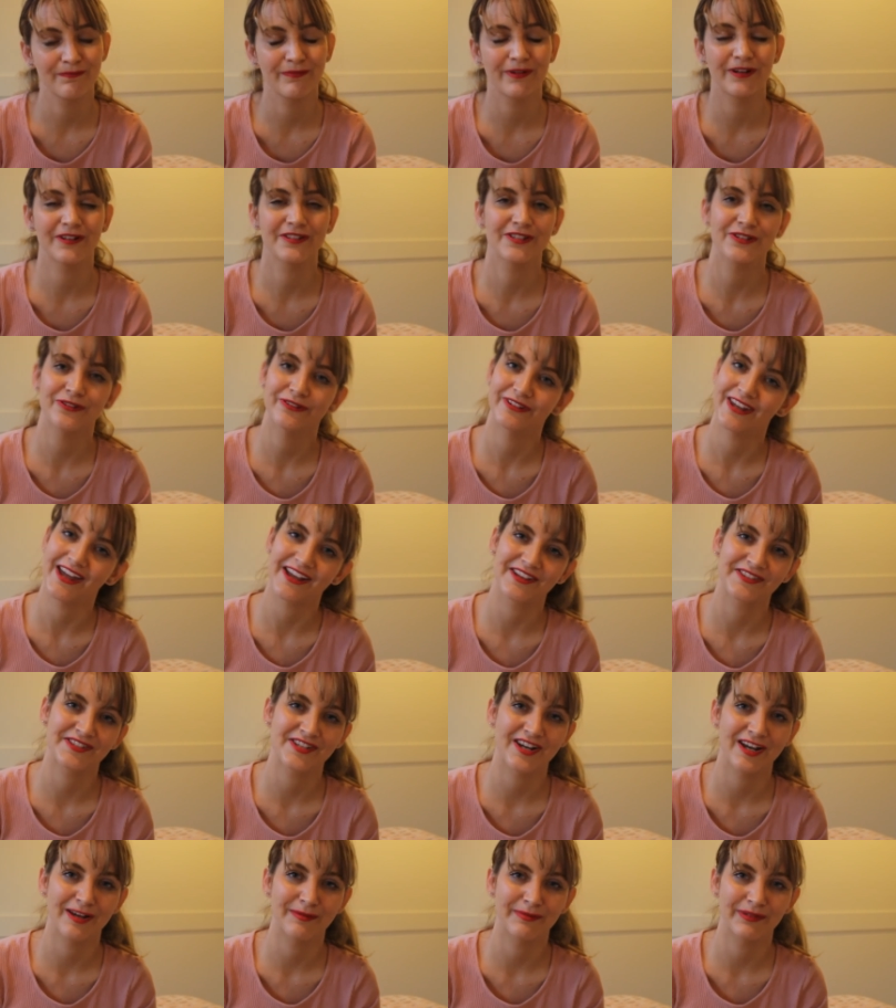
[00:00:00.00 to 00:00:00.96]
But until
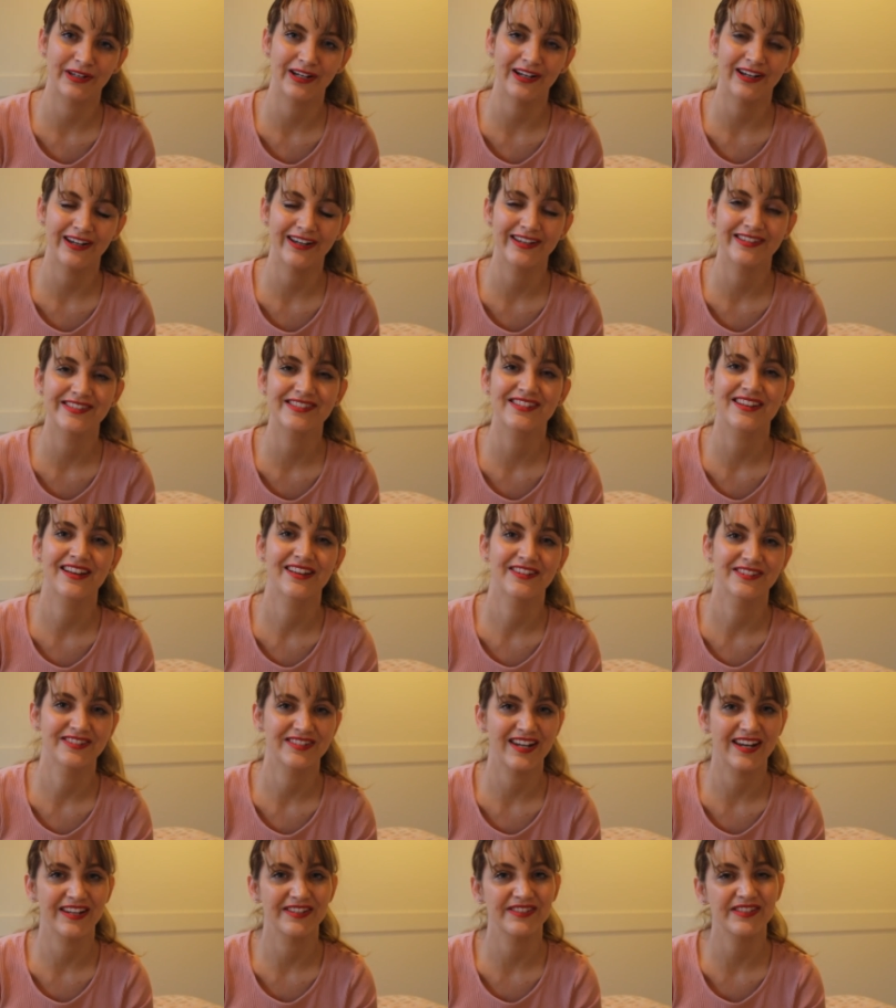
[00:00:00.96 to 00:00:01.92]
next time guys,
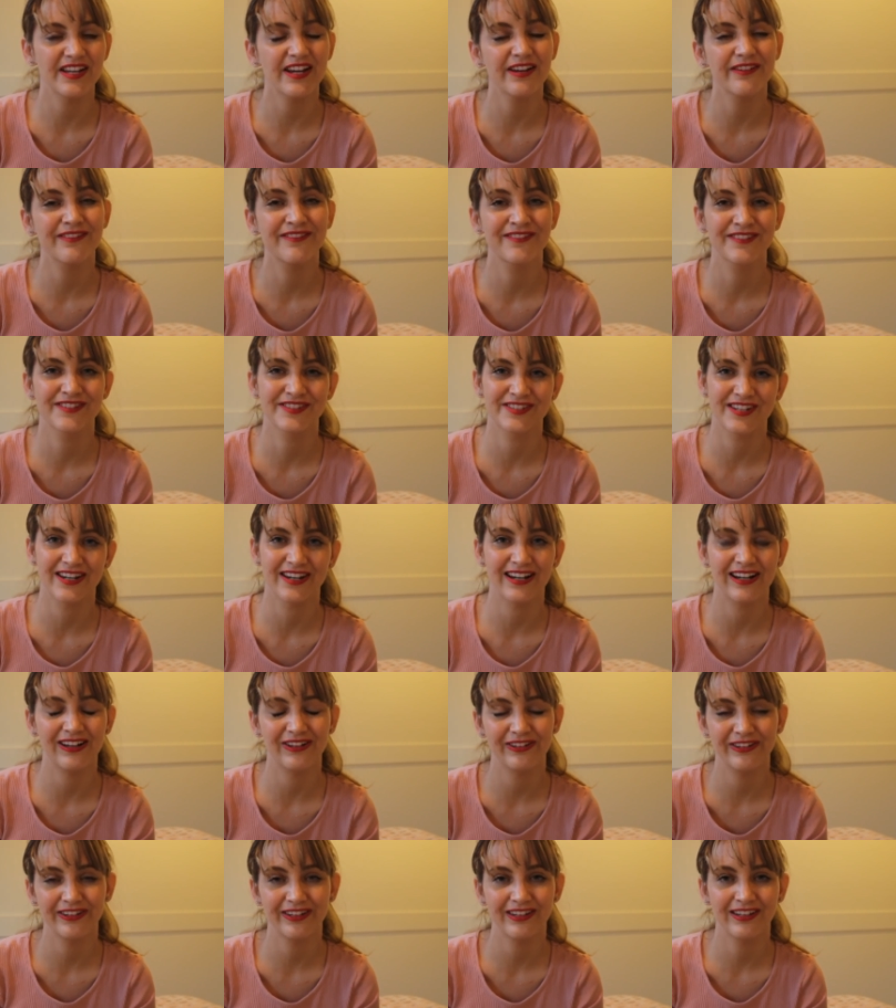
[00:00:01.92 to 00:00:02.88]
stay safe, stay
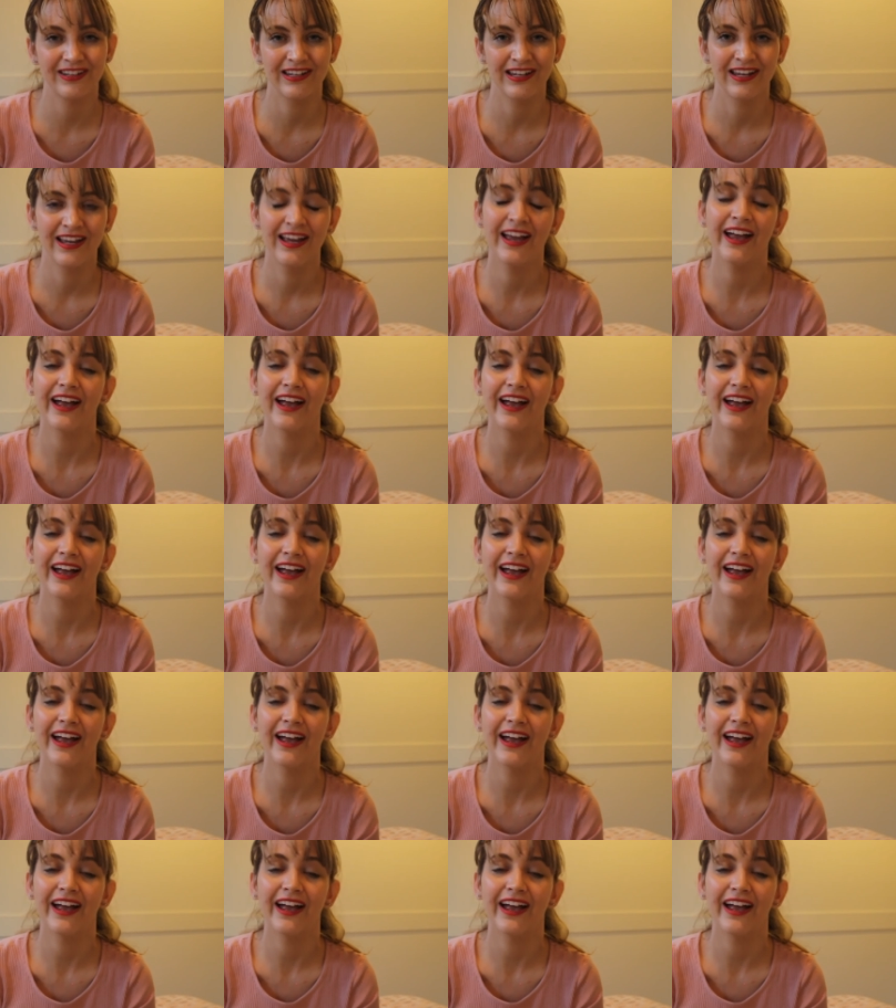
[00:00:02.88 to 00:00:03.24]
healthy,